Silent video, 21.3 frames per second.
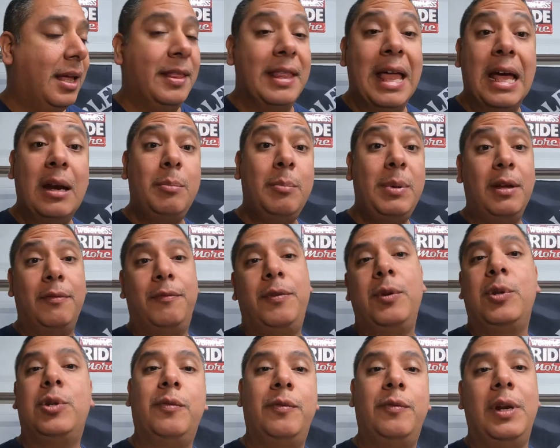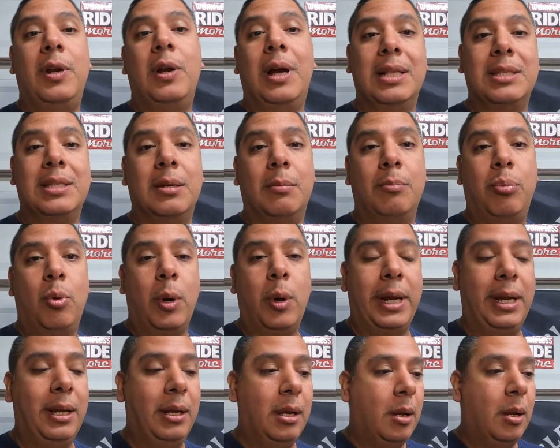that'll be a future video at some
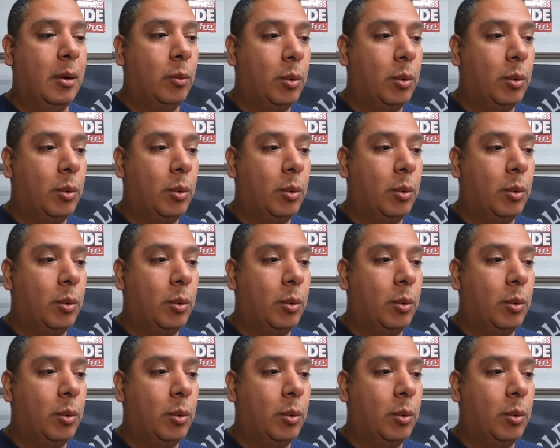point.